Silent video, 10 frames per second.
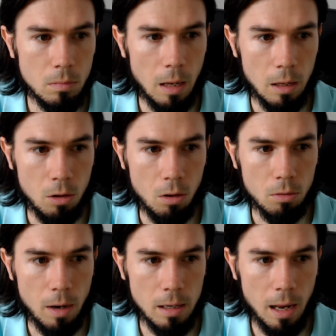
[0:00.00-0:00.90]
like you know
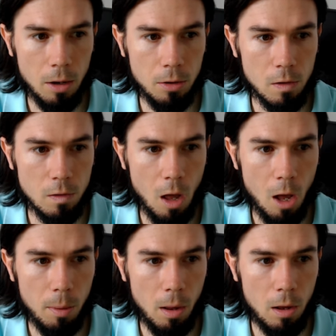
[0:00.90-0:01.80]
right now the
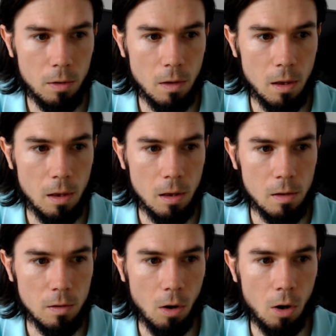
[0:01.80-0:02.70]
stop loss
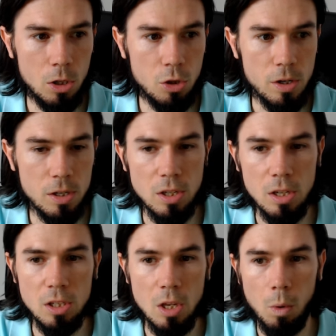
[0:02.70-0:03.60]
is
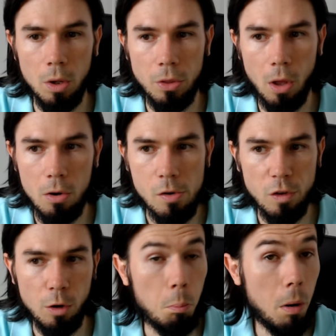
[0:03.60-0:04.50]

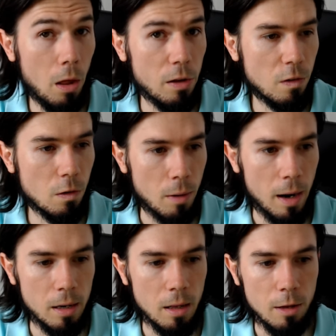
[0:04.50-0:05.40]
$161 on plus
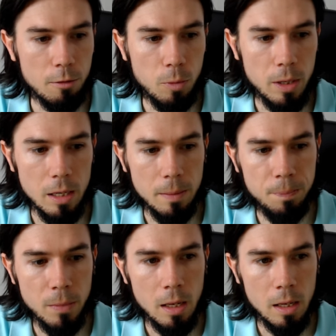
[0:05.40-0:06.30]
right if we
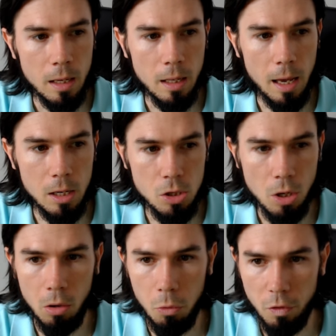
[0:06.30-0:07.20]
get to
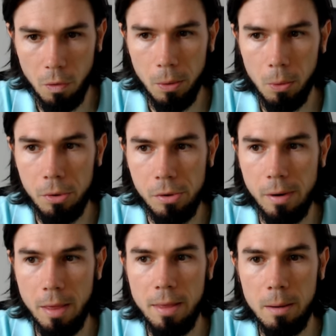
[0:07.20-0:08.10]
close our
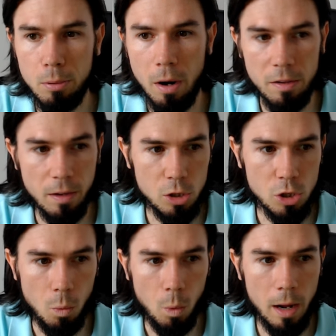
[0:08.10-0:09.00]
order at that price
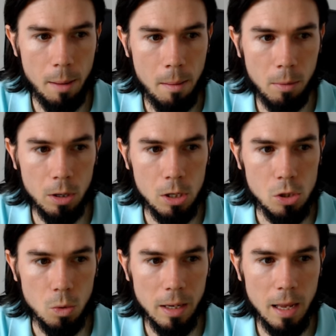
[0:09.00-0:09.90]
action what am i going to
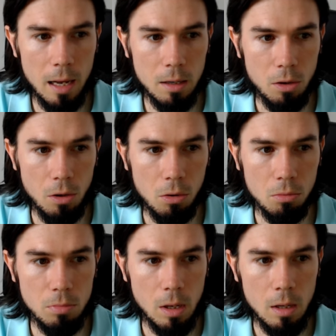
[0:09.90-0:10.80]
do we got you know